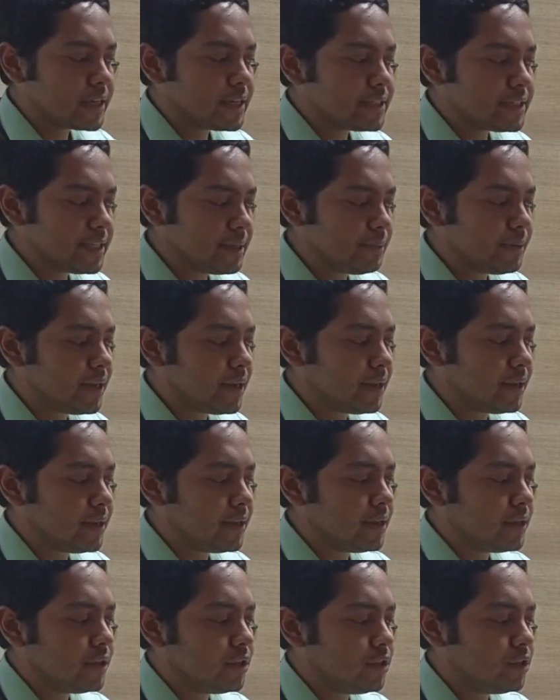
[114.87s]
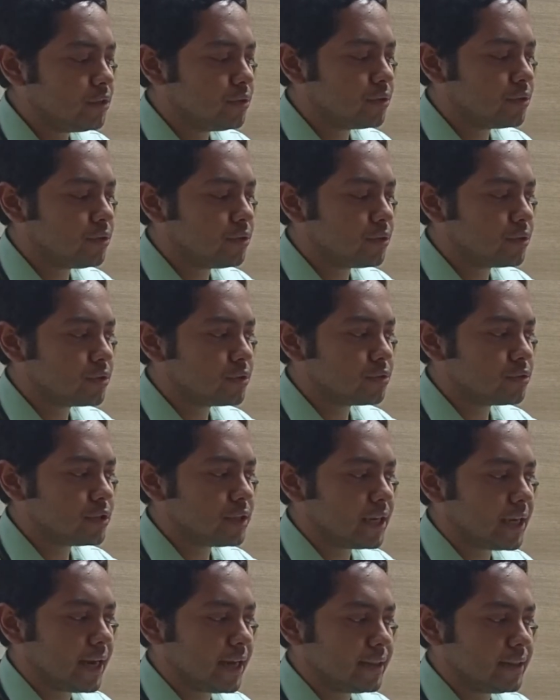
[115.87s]
Similarly, you go through
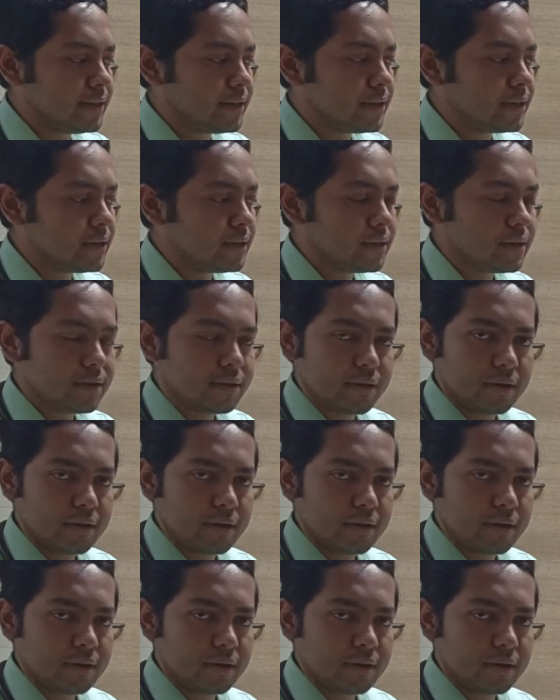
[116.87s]
the other